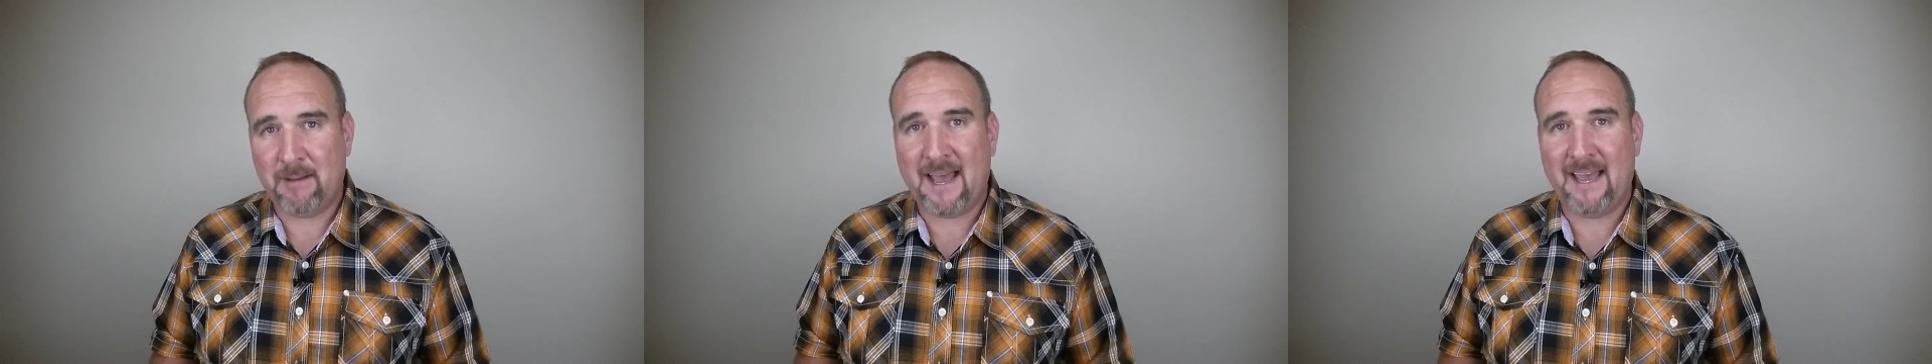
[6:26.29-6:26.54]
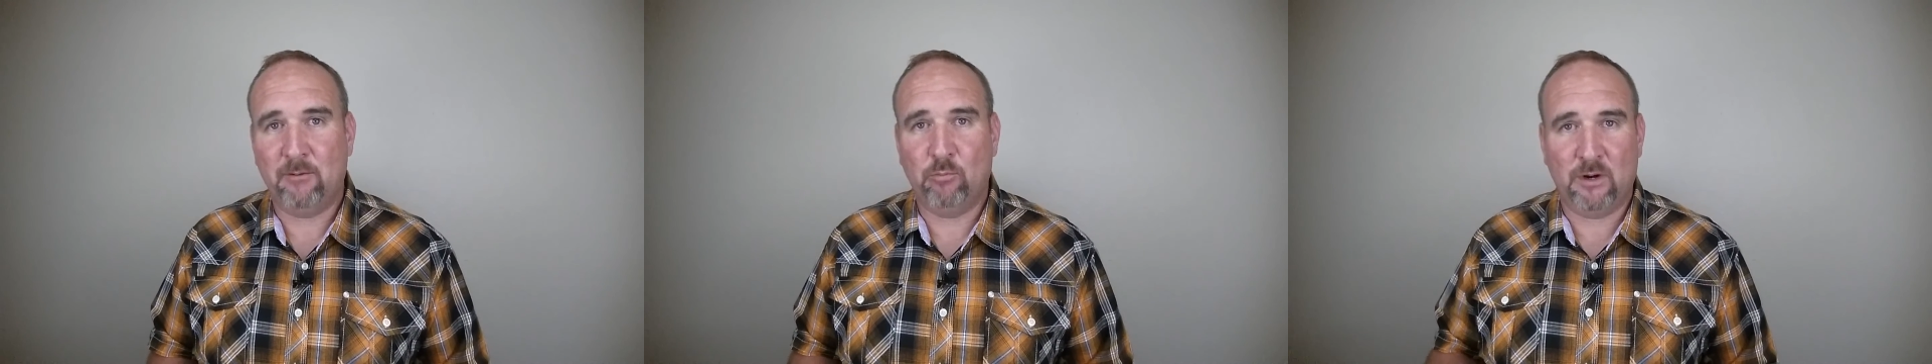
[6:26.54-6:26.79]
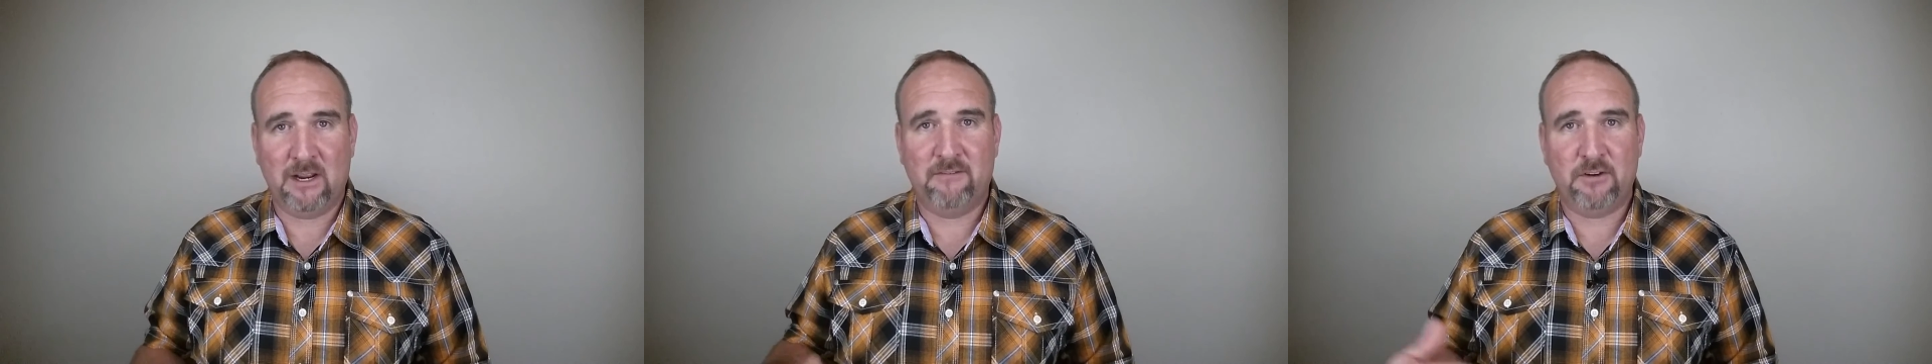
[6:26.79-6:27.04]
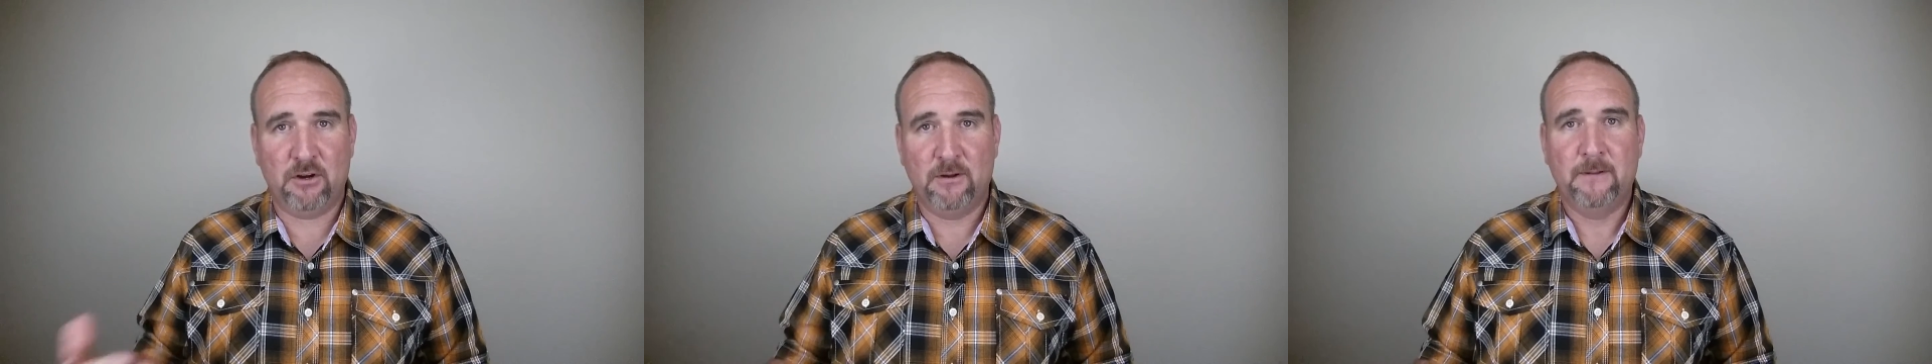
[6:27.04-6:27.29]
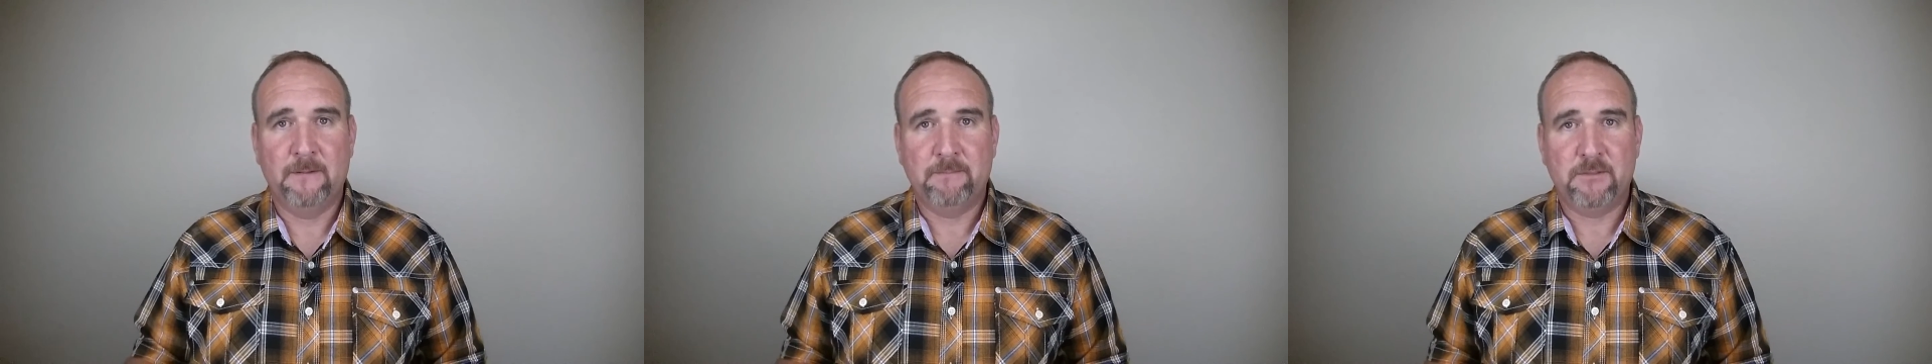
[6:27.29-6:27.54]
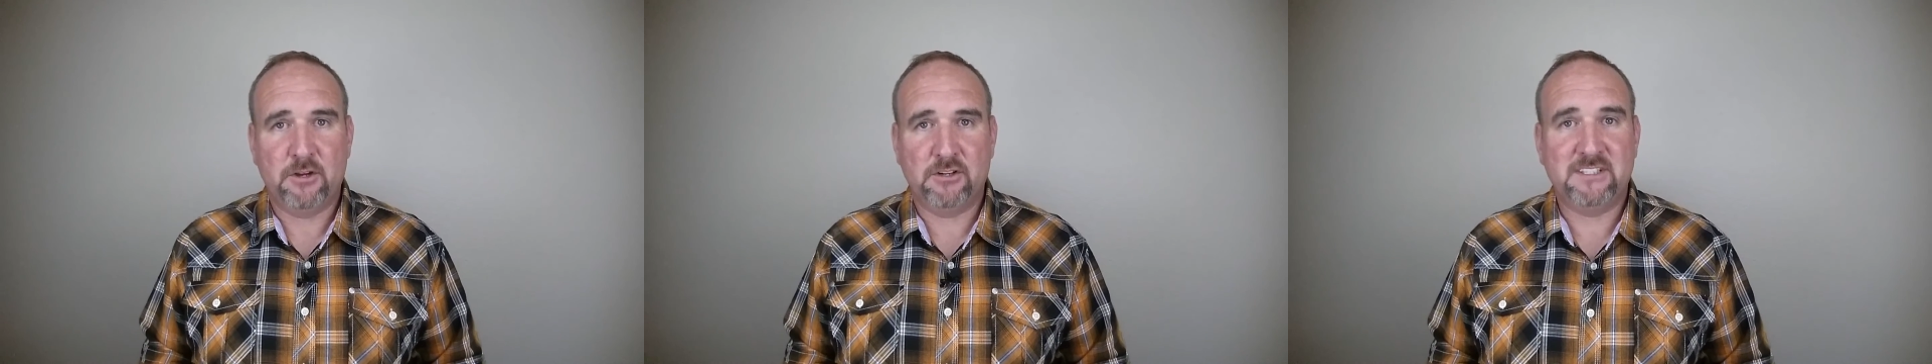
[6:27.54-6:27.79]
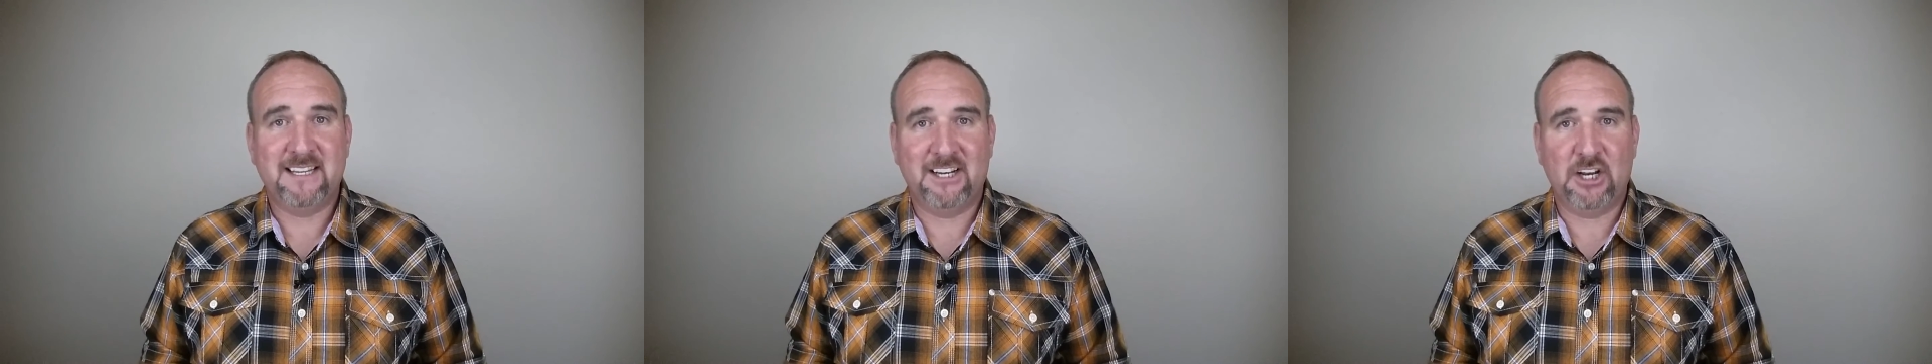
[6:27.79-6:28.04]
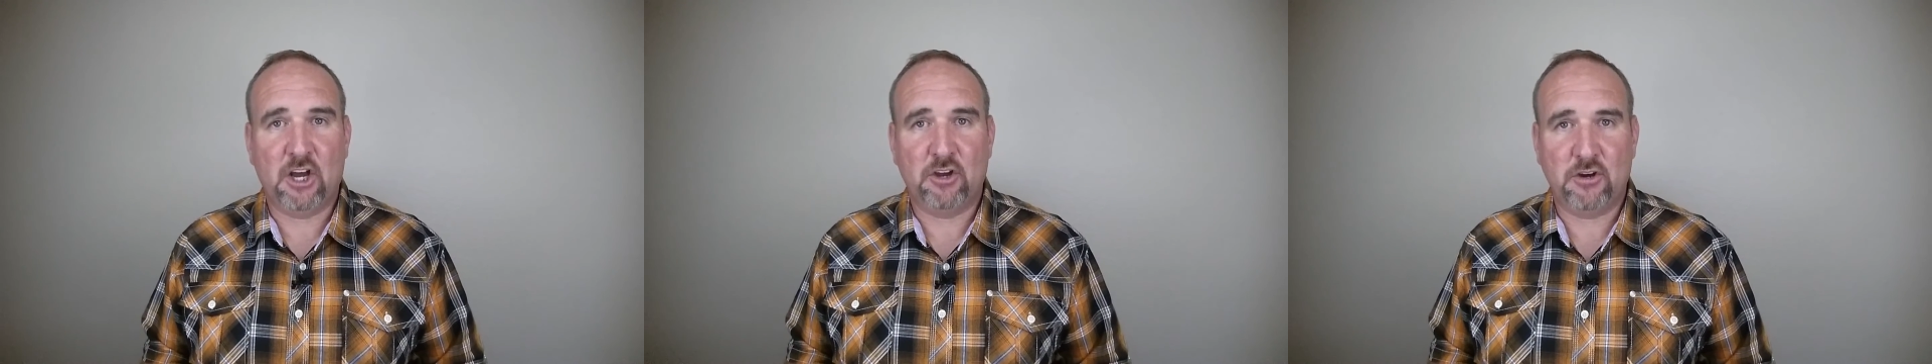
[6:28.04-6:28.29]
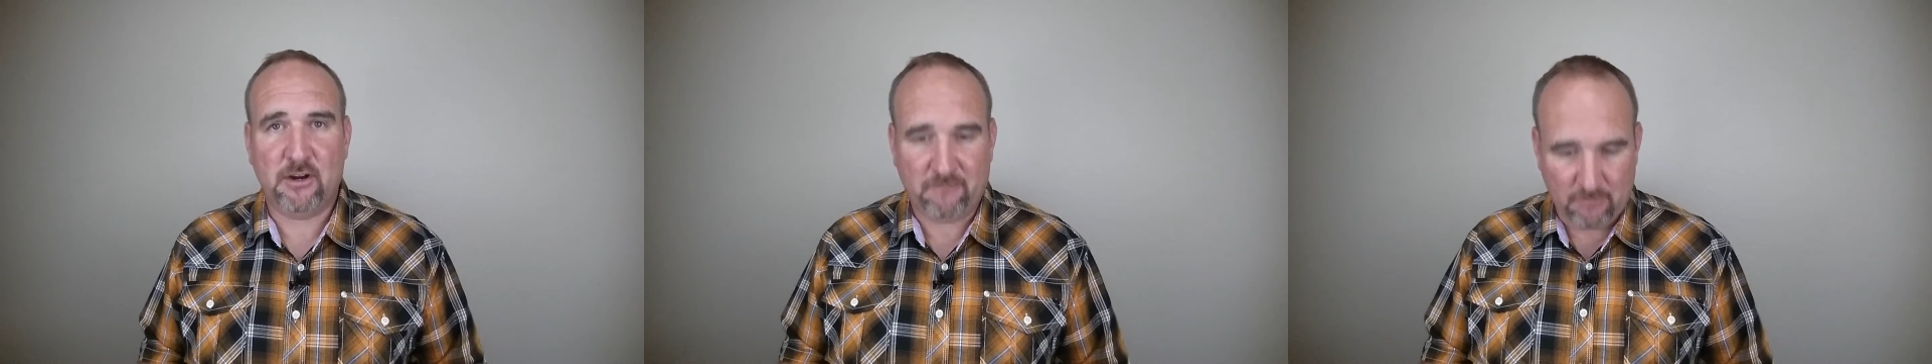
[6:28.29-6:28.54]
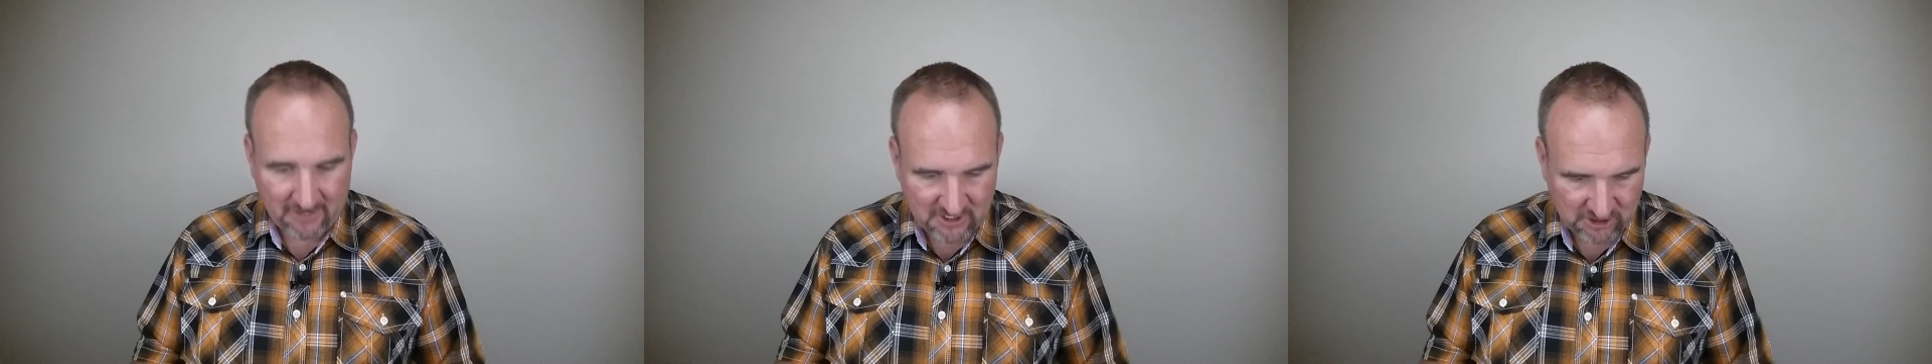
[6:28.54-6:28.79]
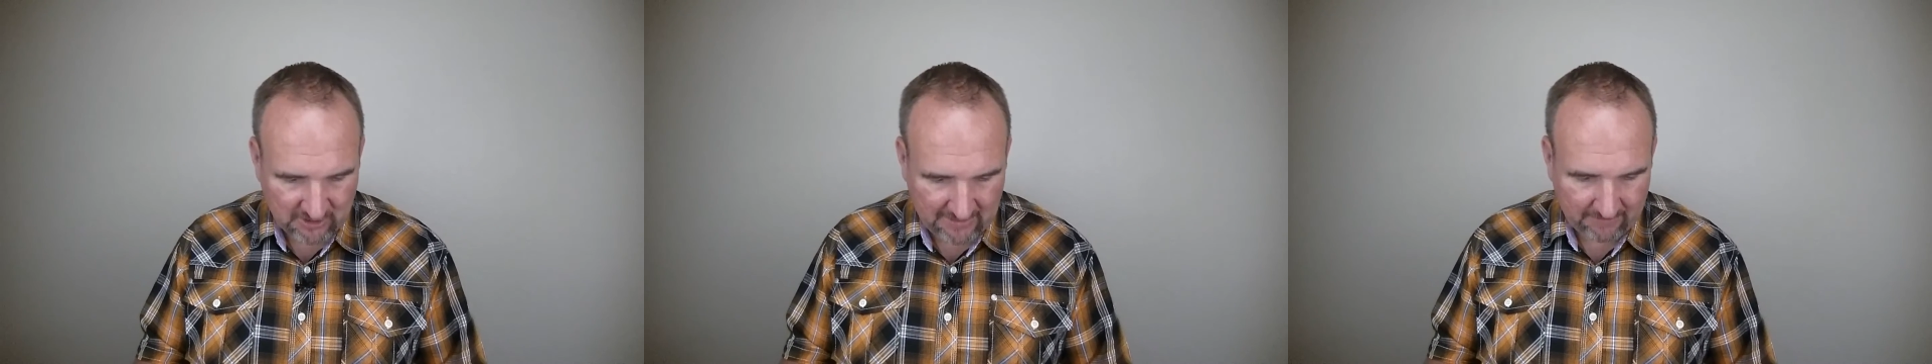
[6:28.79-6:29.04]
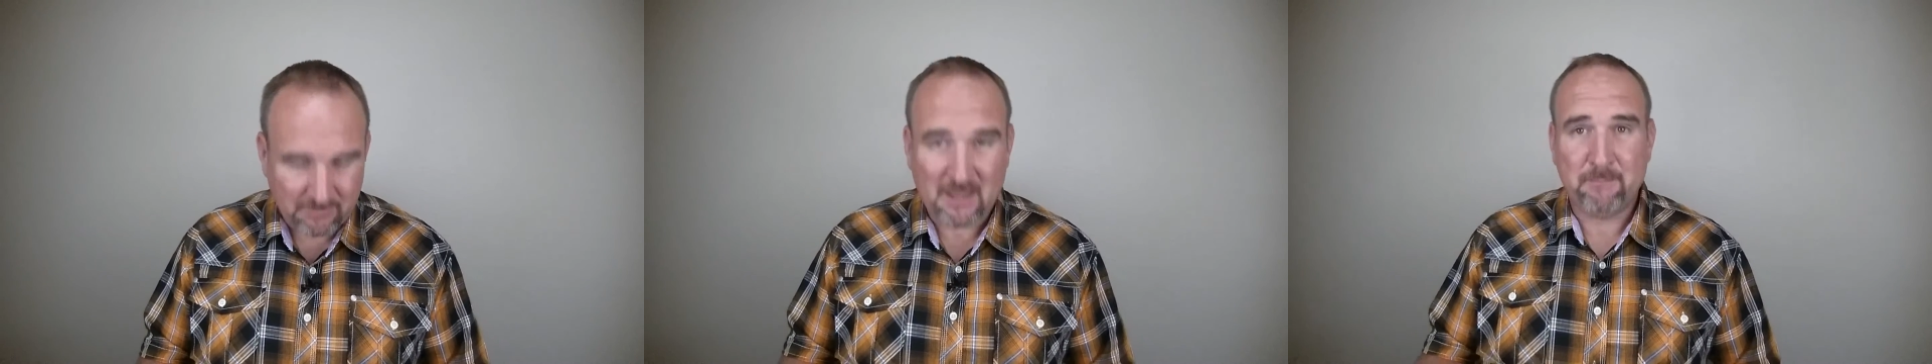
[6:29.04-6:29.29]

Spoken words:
mind whenever you're sending all your information in.